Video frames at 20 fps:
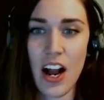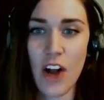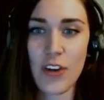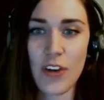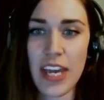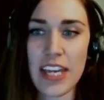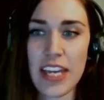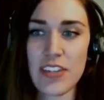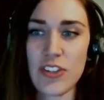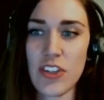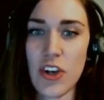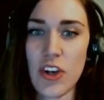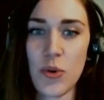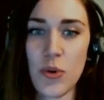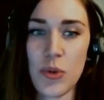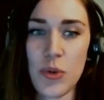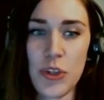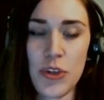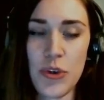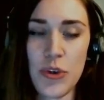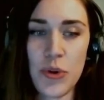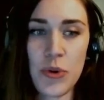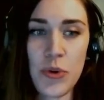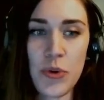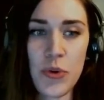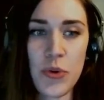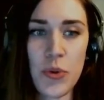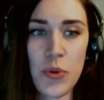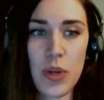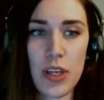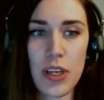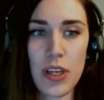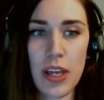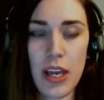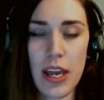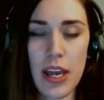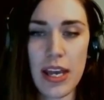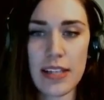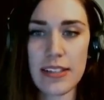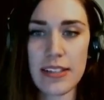Okay, so you
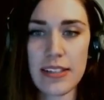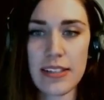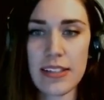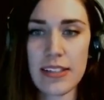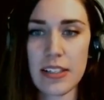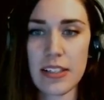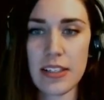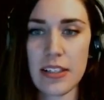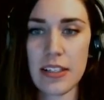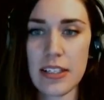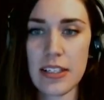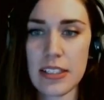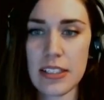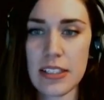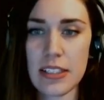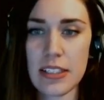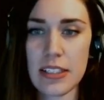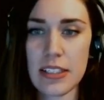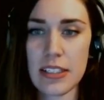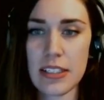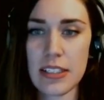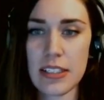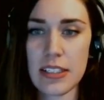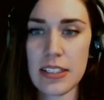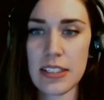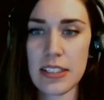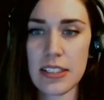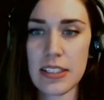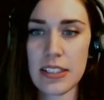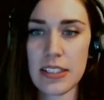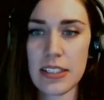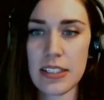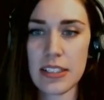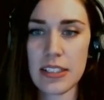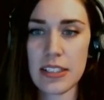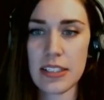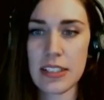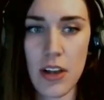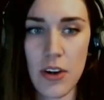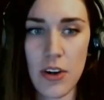I had selected because we had
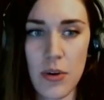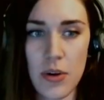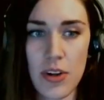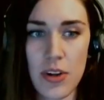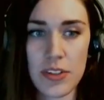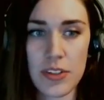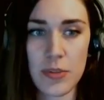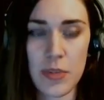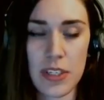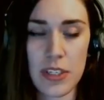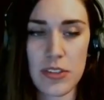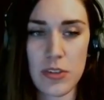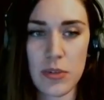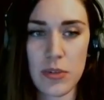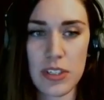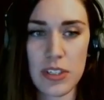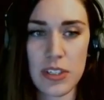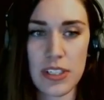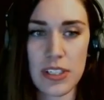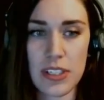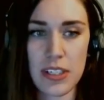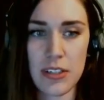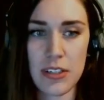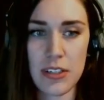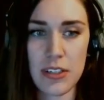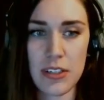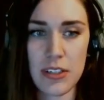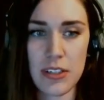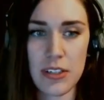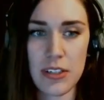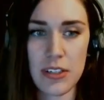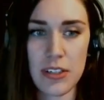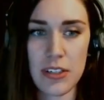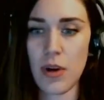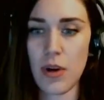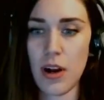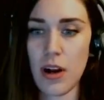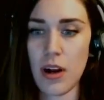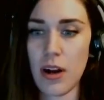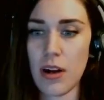a lot going on this week, so we decided yeah. to
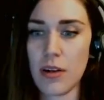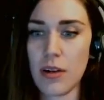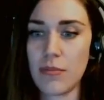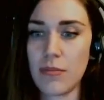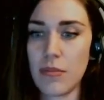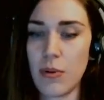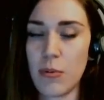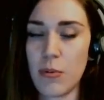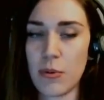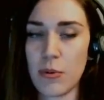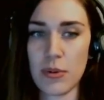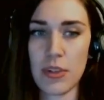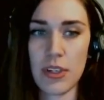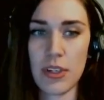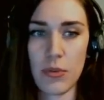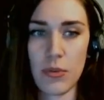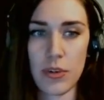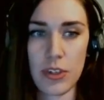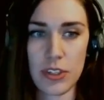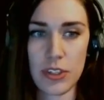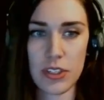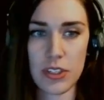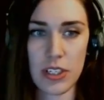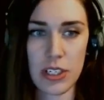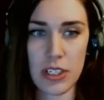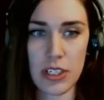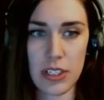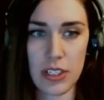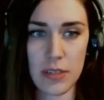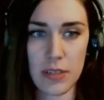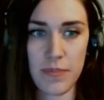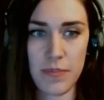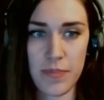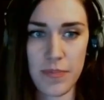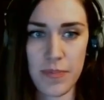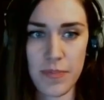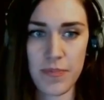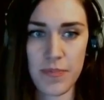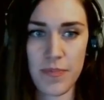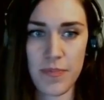do um, mobile in order to
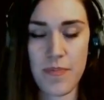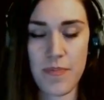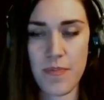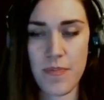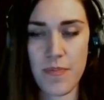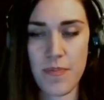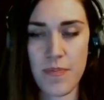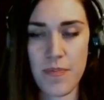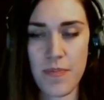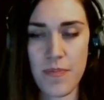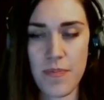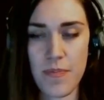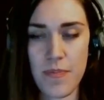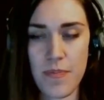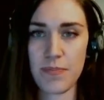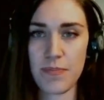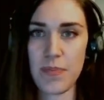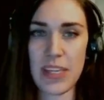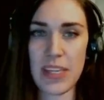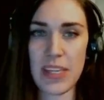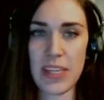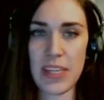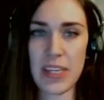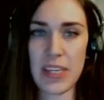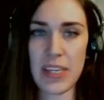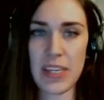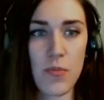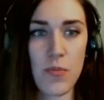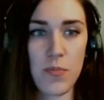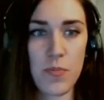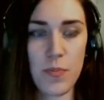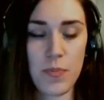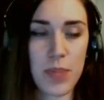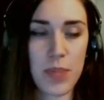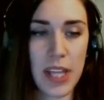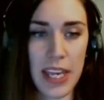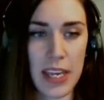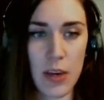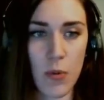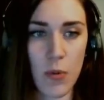basically be
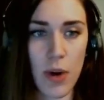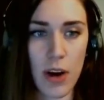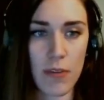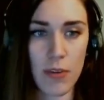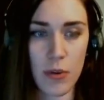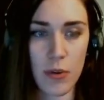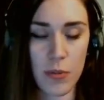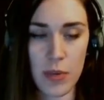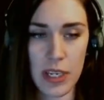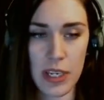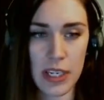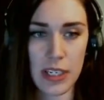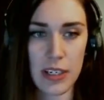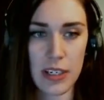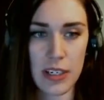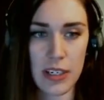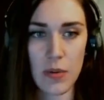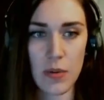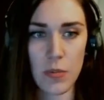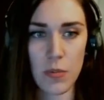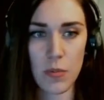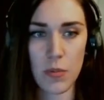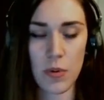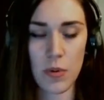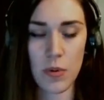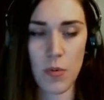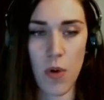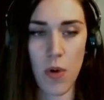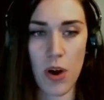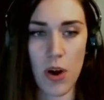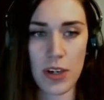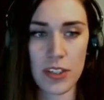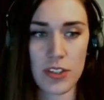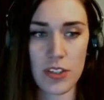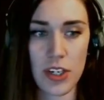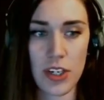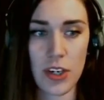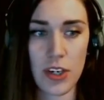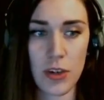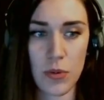playing wherever we we wanted
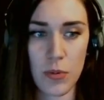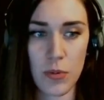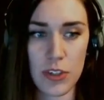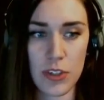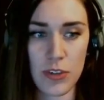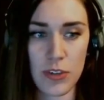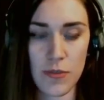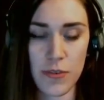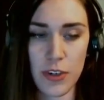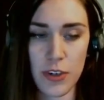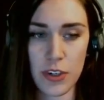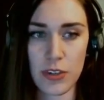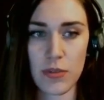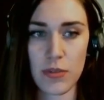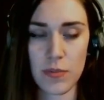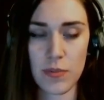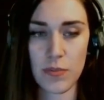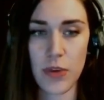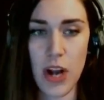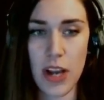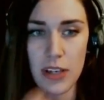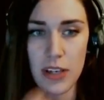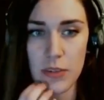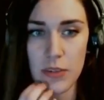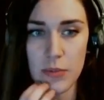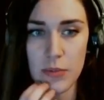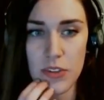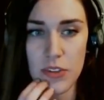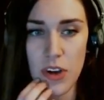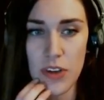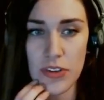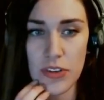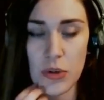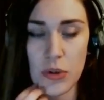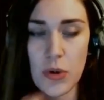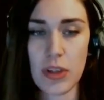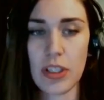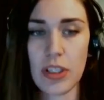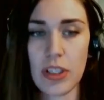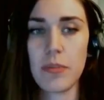to, which for Brian was on the
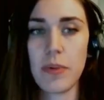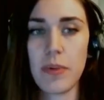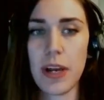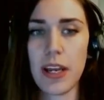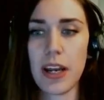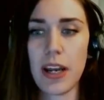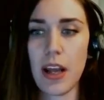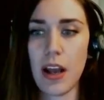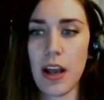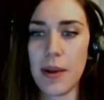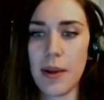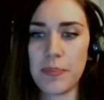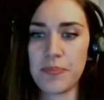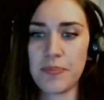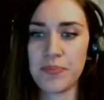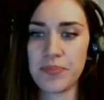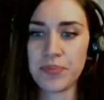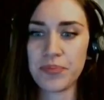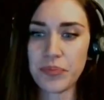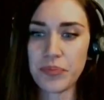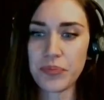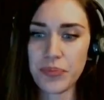toilet, but um.